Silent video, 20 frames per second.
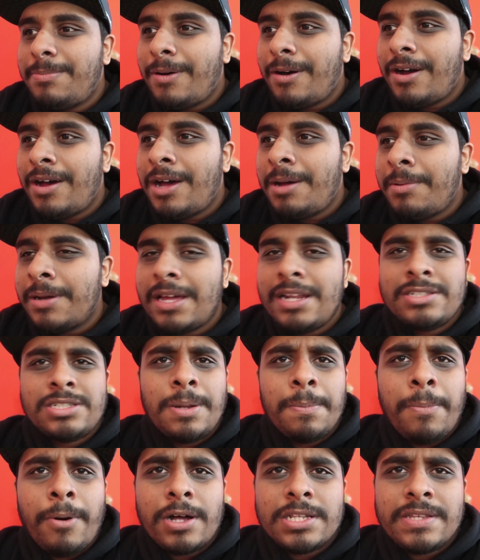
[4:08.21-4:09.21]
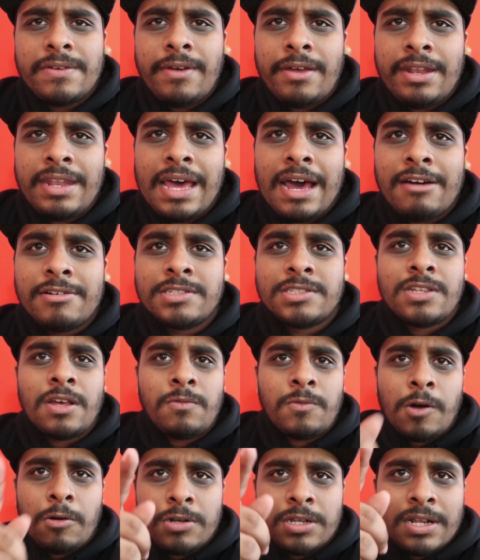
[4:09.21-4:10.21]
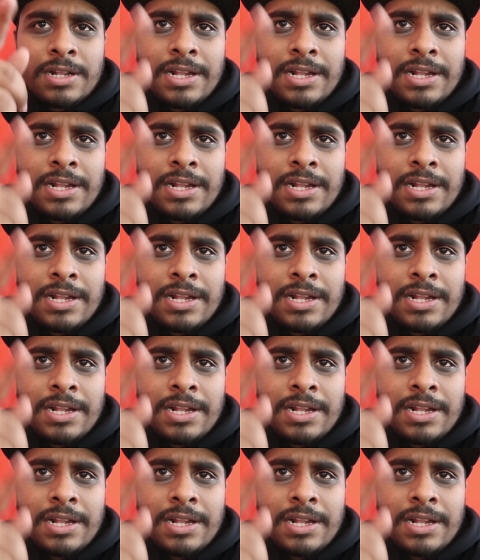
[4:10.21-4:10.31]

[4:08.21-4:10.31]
But I'm gonna show part of it now. So roll the